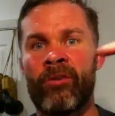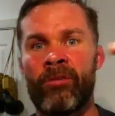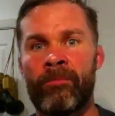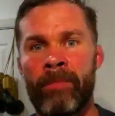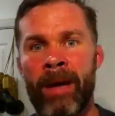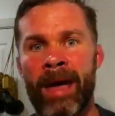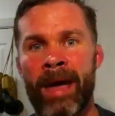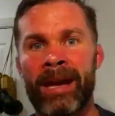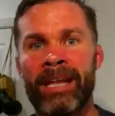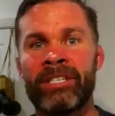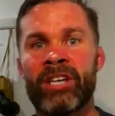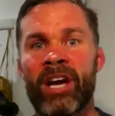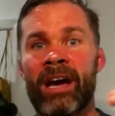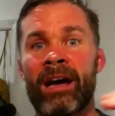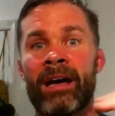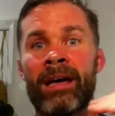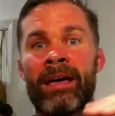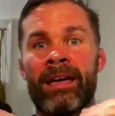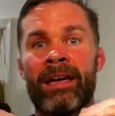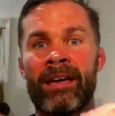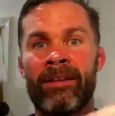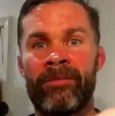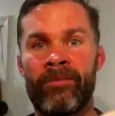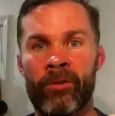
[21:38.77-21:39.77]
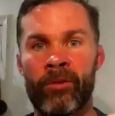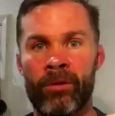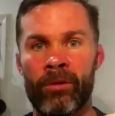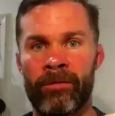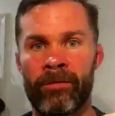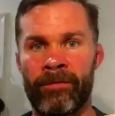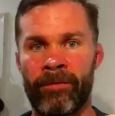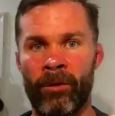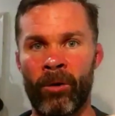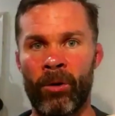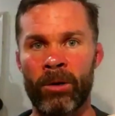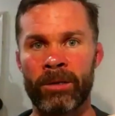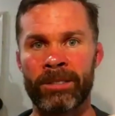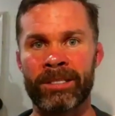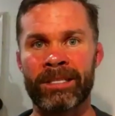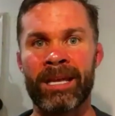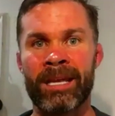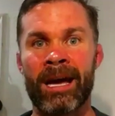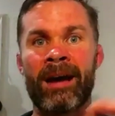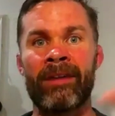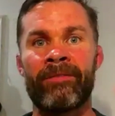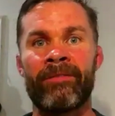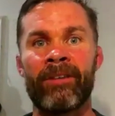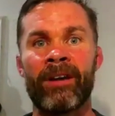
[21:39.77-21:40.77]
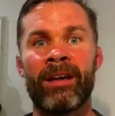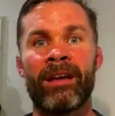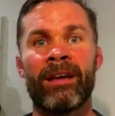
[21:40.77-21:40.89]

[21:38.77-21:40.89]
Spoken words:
a manager, if you're a floor staff,